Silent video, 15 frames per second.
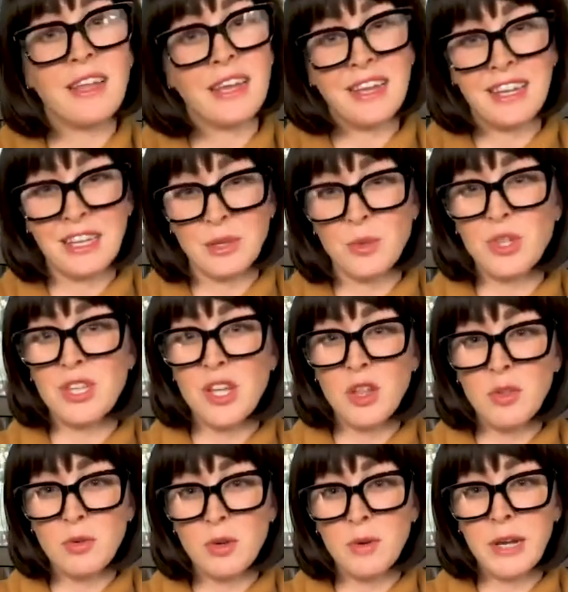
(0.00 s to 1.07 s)
Like, can you see
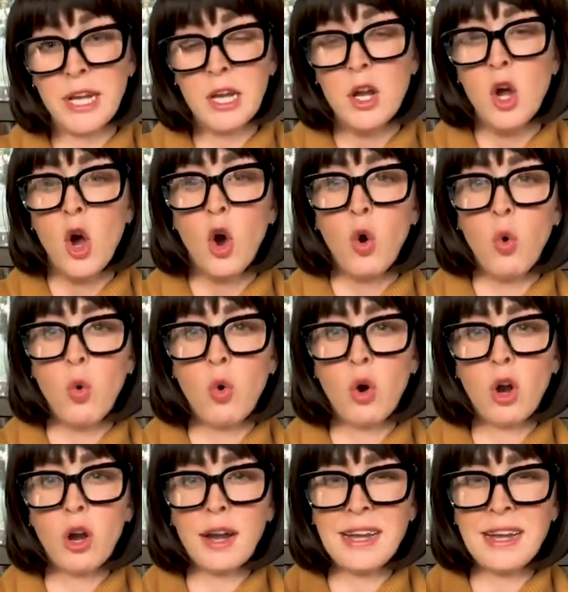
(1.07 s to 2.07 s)
through it, or